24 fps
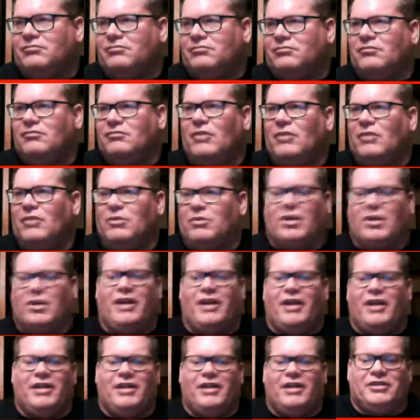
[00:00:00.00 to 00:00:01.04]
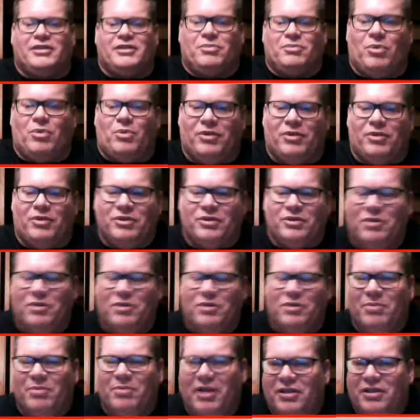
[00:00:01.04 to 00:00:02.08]
We're trying not to spoil this too
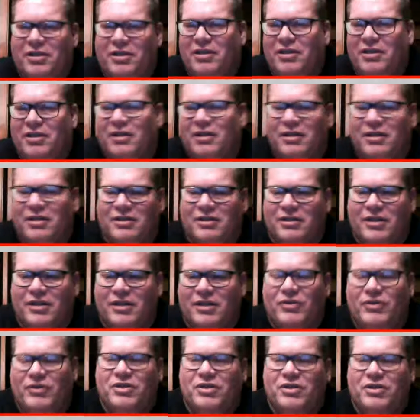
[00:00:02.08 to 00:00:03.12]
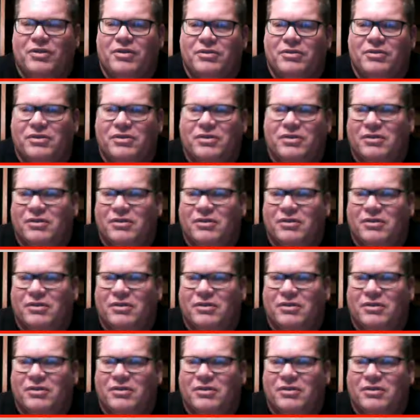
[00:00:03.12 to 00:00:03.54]
much. The TV show is